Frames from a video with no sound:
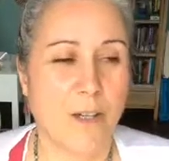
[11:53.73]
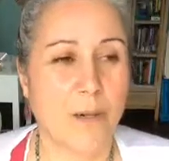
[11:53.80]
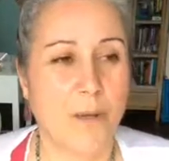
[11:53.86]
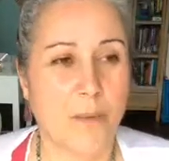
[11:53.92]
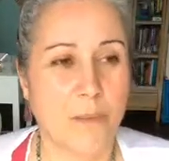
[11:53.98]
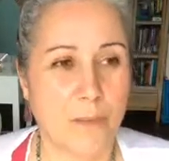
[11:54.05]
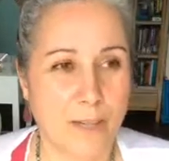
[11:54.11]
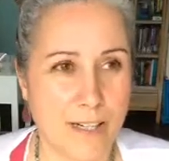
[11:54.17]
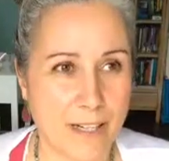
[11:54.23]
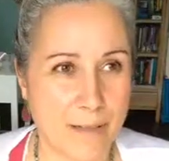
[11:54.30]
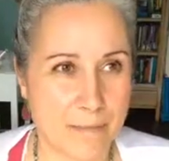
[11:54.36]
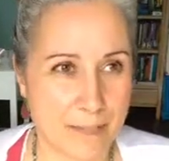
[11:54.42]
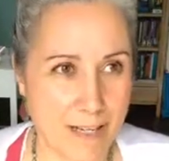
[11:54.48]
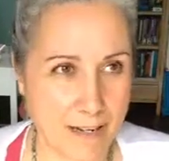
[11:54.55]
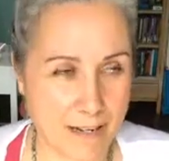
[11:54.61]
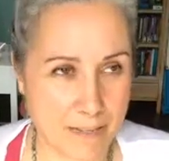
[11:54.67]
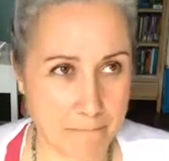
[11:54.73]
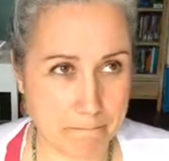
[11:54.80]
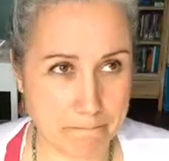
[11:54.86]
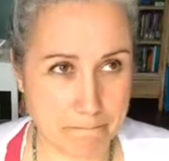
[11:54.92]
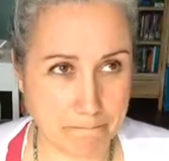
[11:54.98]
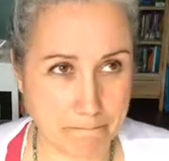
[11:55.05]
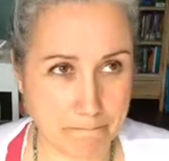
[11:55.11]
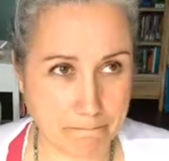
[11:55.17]
what I'm getting
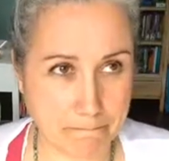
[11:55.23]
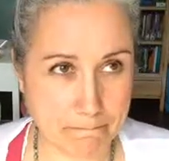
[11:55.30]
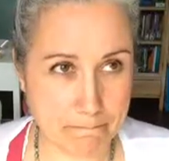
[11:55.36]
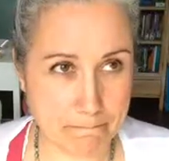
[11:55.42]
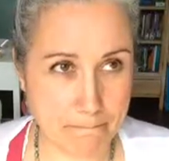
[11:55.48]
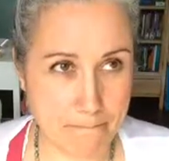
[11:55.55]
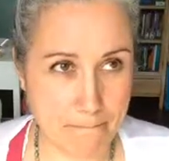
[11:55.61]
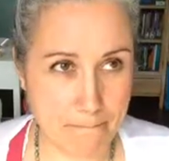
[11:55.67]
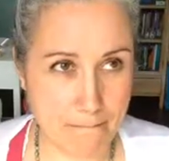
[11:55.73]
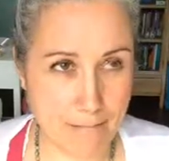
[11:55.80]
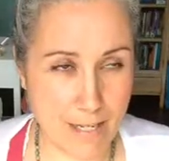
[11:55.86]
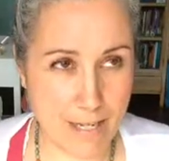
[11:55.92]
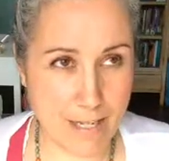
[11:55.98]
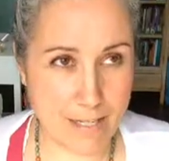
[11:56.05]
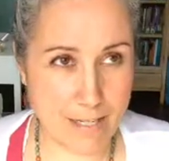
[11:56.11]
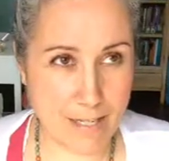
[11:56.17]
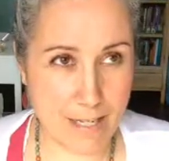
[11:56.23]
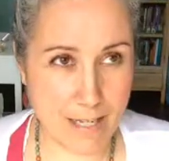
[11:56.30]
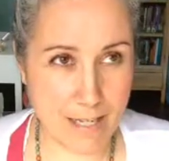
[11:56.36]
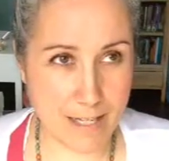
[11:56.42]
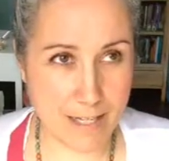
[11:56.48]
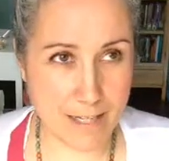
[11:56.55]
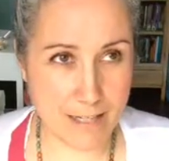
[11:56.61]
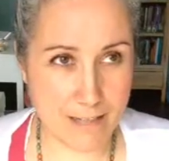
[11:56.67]
is
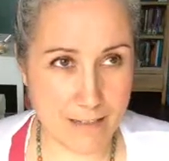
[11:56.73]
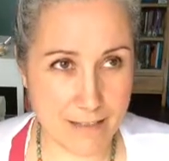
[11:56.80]
that